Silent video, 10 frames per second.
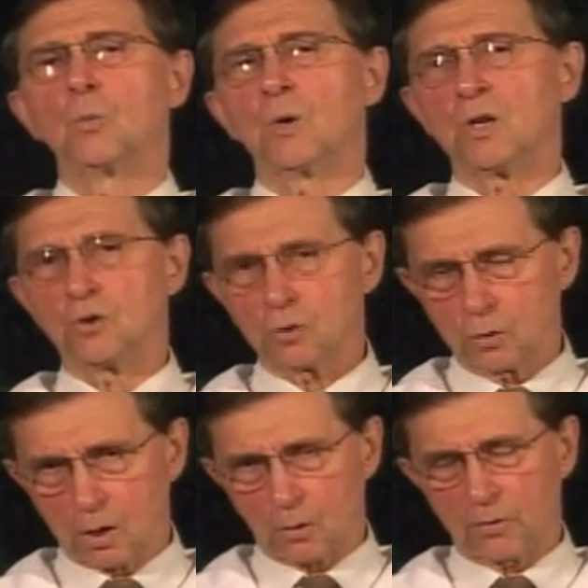We
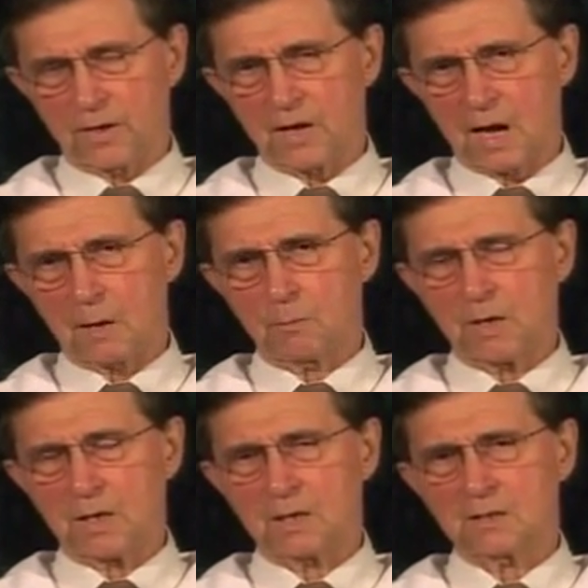do know that
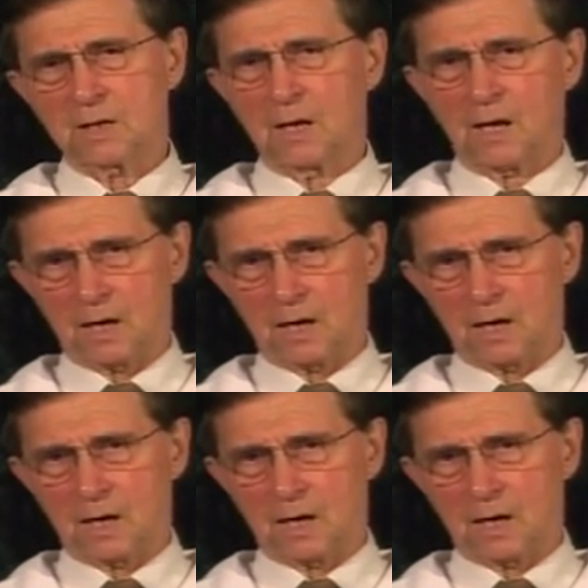diabetes